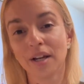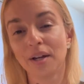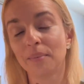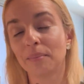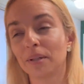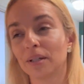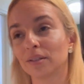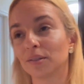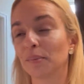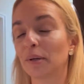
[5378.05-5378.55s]

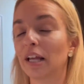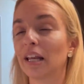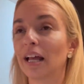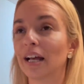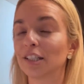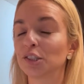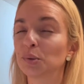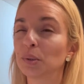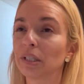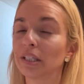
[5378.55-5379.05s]
Because my
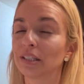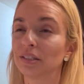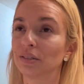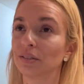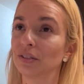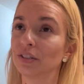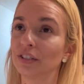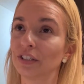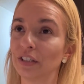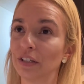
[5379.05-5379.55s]
last
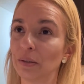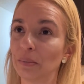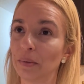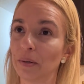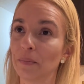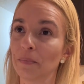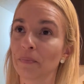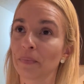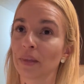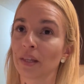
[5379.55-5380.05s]
relationship,
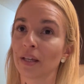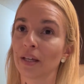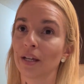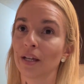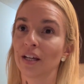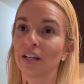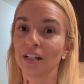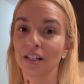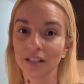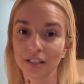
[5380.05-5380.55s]

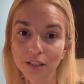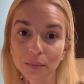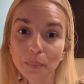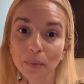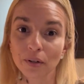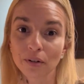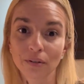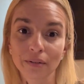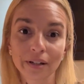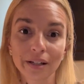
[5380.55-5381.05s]
he is
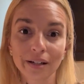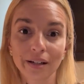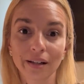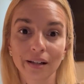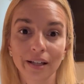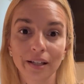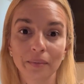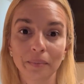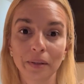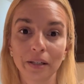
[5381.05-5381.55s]
Puerto Rican
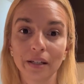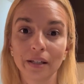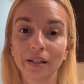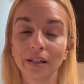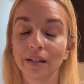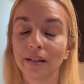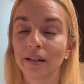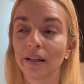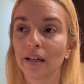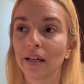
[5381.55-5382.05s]
like
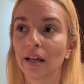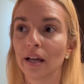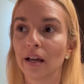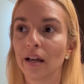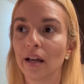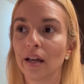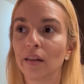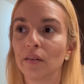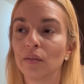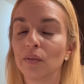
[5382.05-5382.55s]
me,
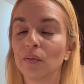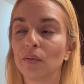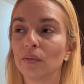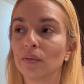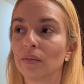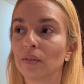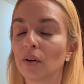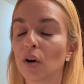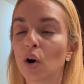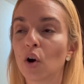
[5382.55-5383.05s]
and
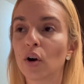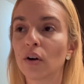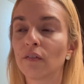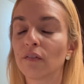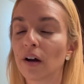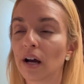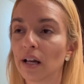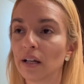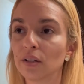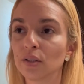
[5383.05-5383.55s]
our
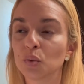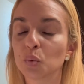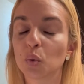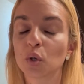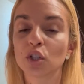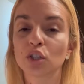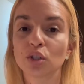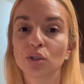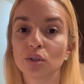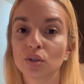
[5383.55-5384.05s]
values
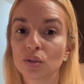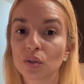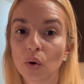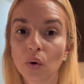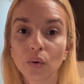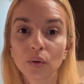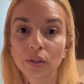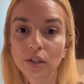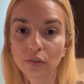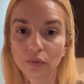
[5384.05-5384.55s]
were
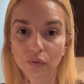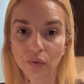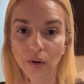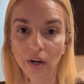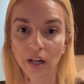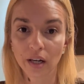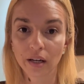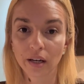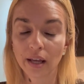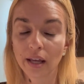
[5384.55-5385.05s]
so
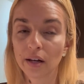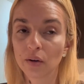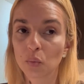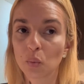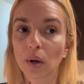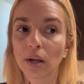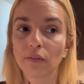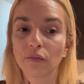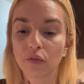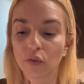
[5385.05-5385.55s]
different. And
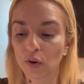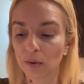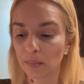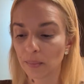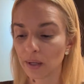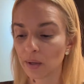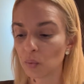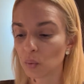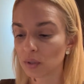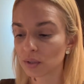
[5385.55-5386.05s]
what for
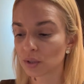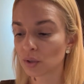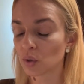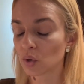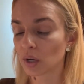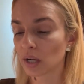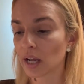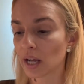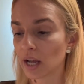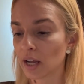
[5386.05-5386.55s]
me was
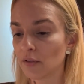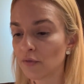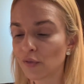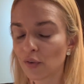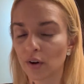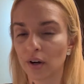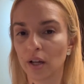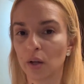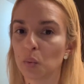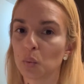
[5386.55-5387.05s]
okay,
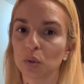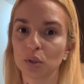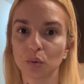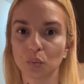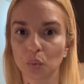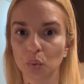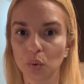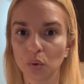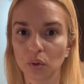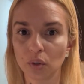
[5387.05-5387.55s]
for him was
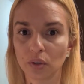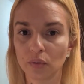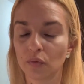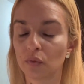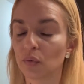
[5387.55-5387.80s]
rude.